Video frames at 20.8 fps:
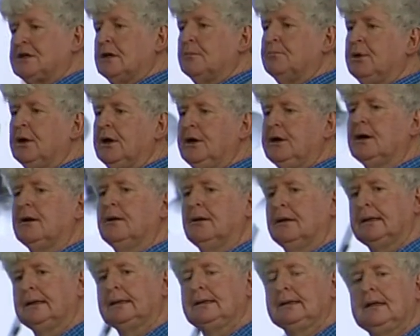Now
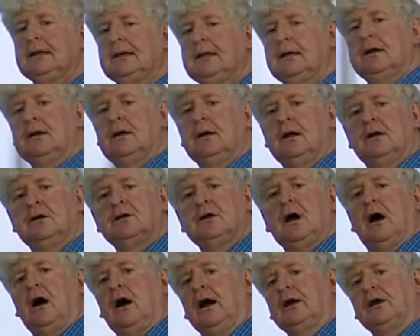locals are being
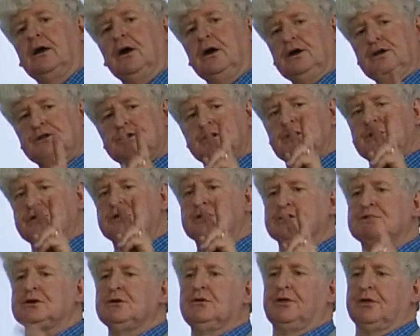encouraged to band together
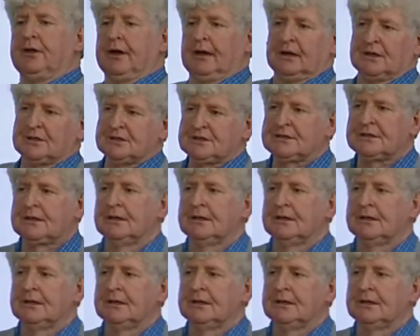and help one